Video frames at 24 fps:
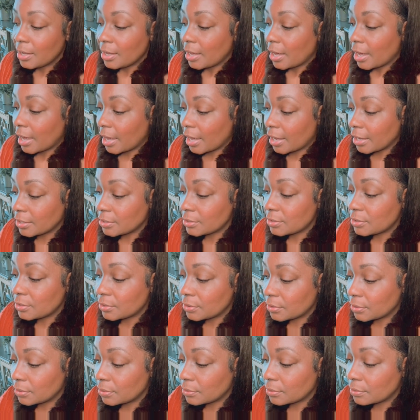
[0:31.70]

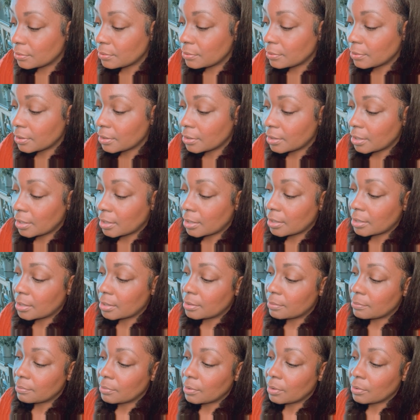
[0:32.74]

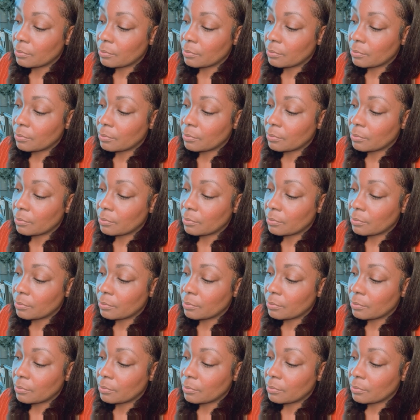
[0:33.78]
A2,